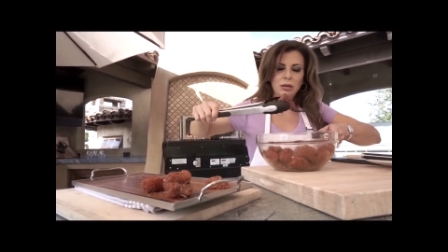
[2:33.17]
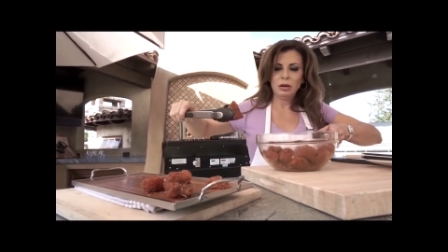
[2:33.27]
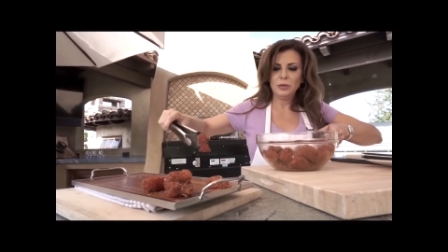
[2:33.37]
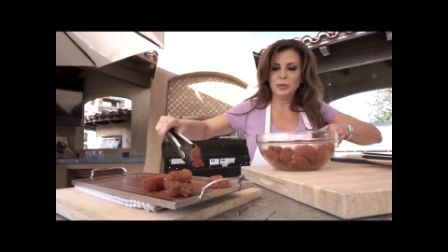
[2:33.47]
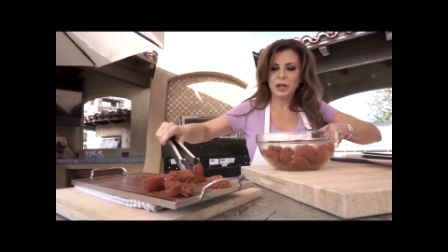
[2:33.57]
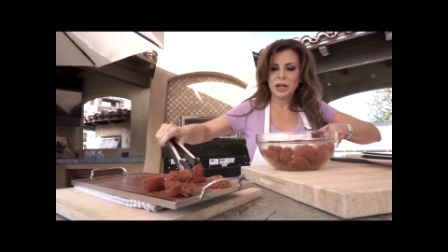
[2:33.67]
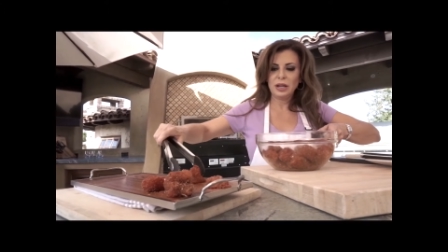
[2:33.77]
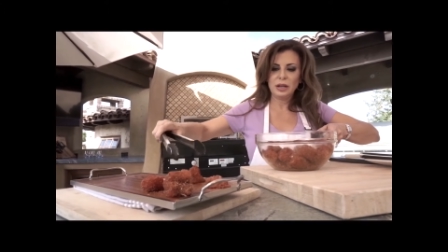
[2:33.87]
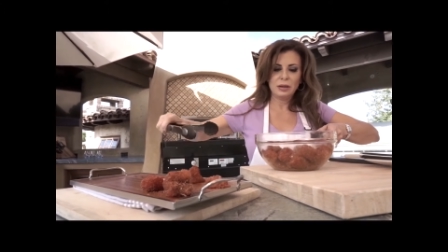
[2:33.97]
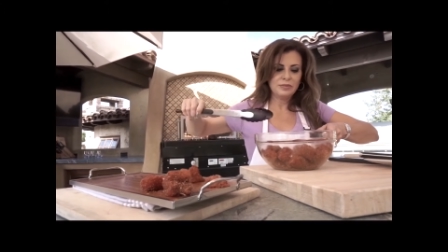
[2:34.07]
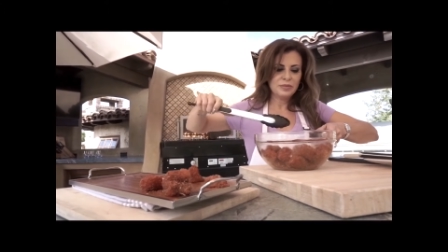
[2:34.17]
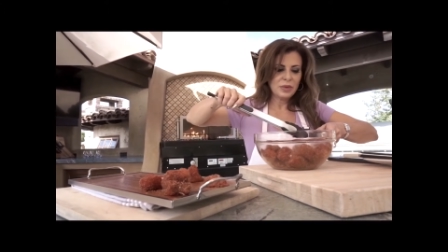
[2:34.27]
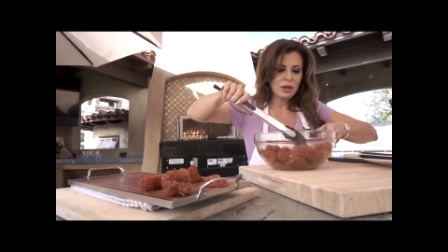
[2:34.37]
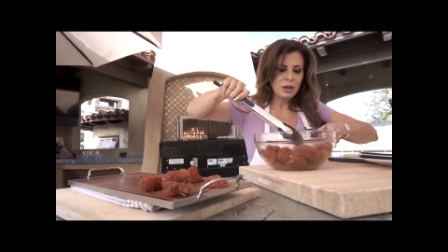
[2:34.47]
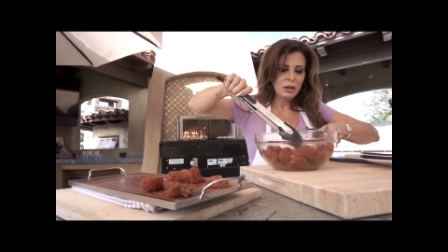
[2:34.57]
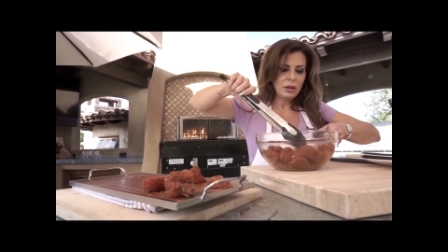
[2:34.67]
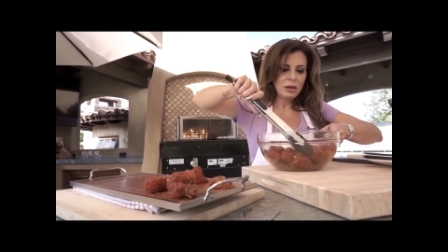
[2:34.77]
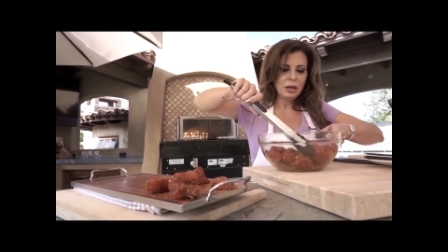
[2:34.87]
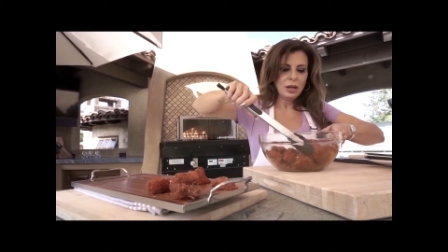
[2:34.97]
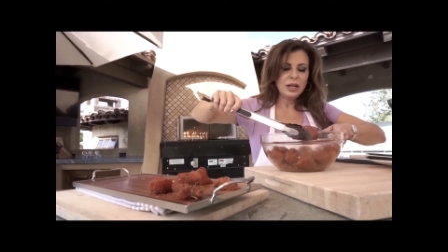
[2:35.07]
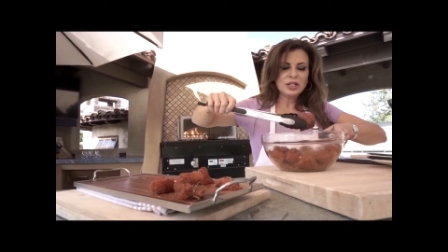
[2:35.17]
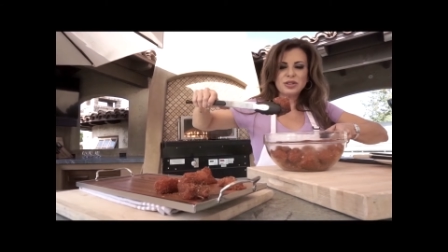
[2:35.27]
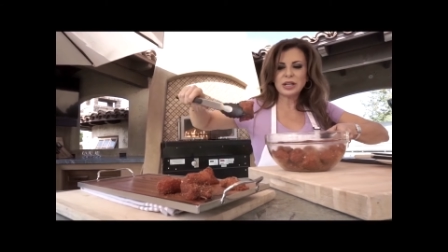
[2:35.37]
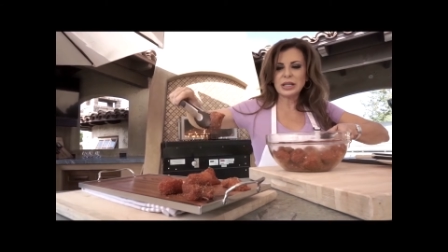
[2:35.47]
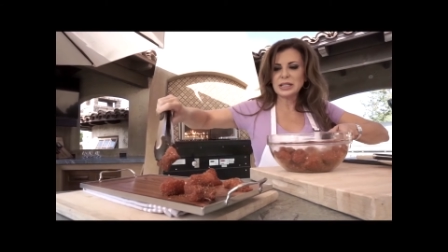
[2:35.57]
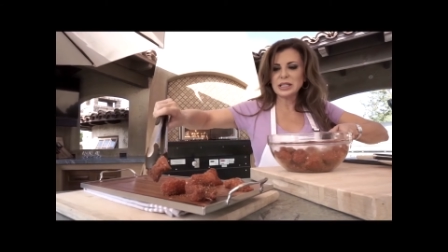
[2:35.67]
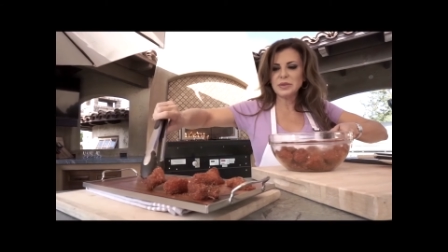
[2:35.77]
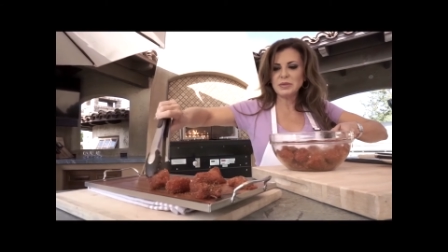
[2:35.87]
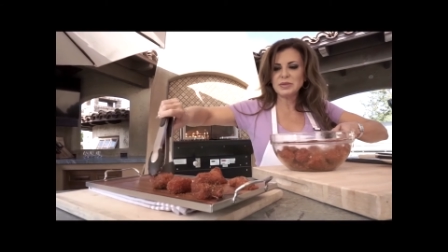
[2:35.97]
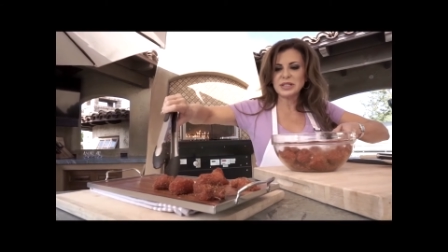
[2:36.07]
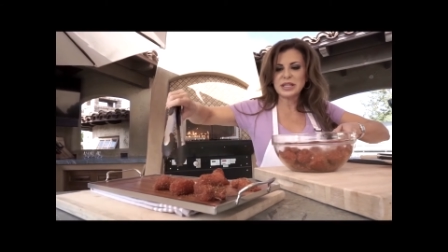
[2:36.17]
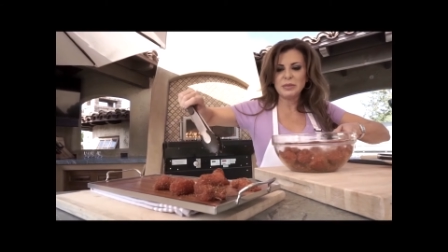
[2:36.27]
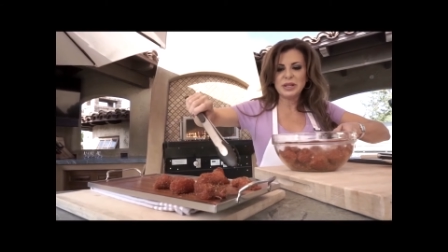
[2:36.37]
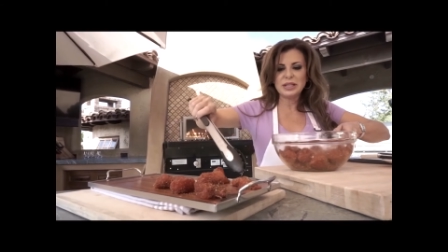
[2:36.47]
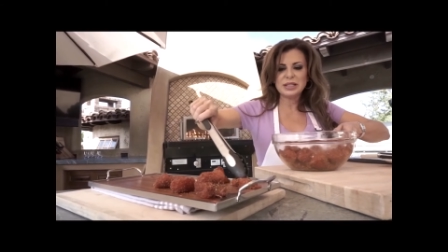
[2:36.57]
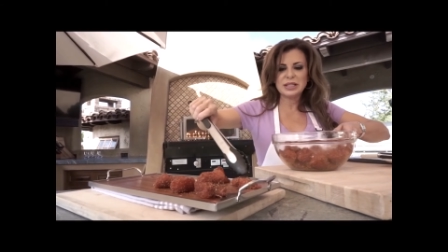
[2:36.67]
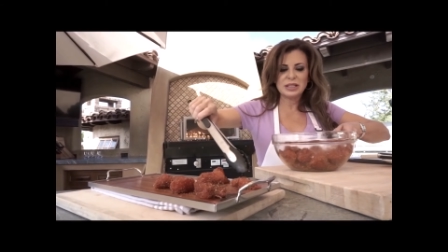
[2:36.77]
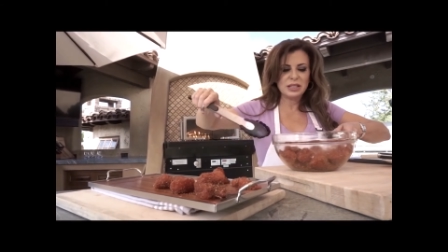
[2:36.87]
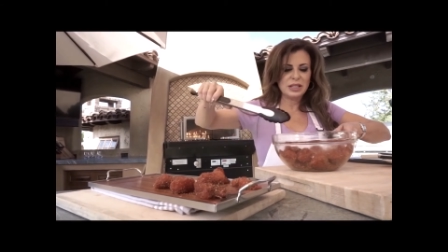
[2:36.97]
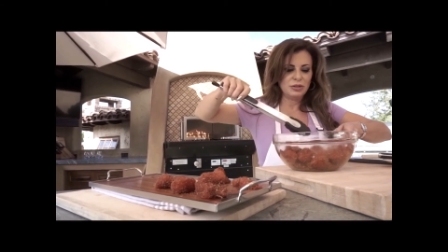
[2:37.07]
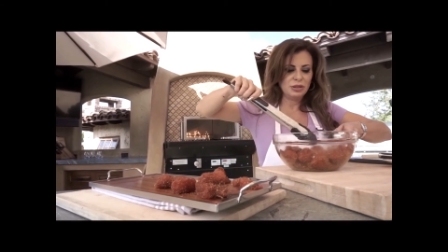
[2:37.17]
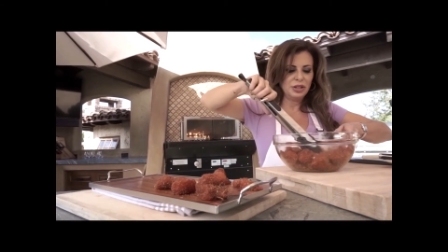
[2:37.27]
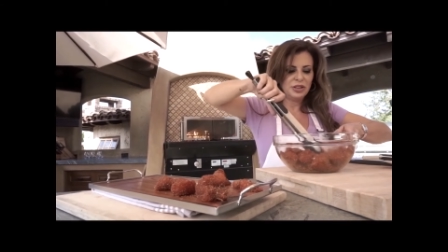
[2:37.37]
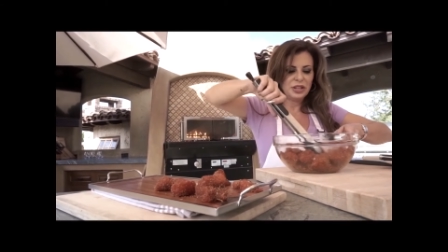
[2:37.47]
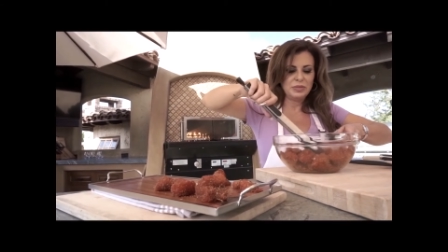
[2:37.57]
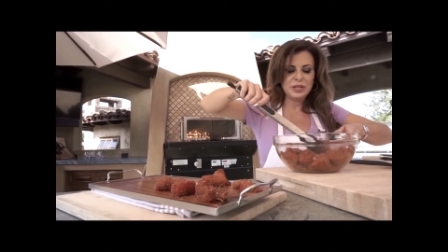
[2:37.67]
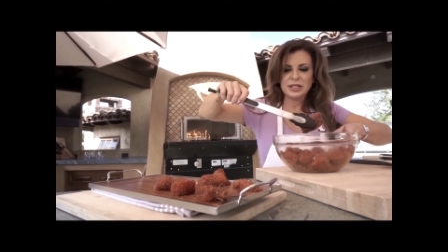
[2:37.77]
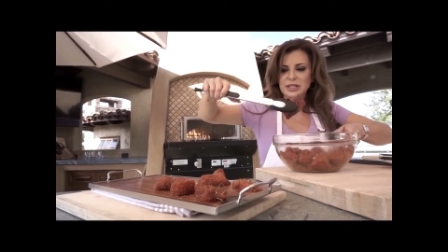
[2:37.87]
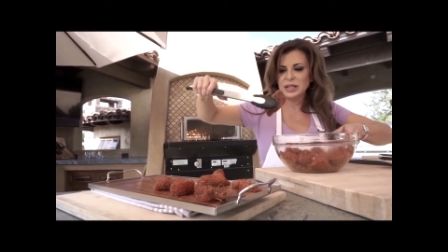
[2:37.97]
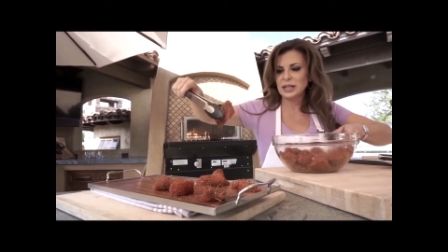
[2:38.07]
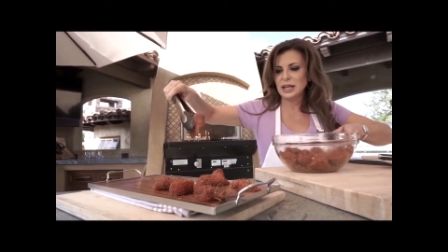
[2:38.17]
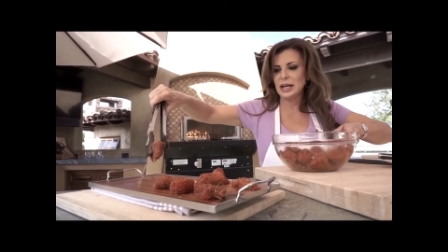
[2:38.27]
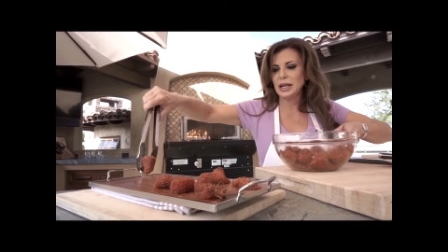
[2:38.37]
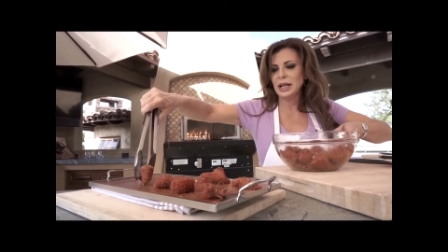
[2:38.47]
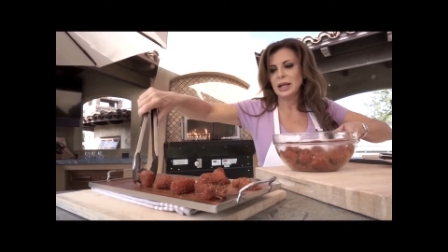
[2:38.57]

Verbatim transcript: our plank. It's tricky because sometimes the salmon is, you know, little thin pieces like that.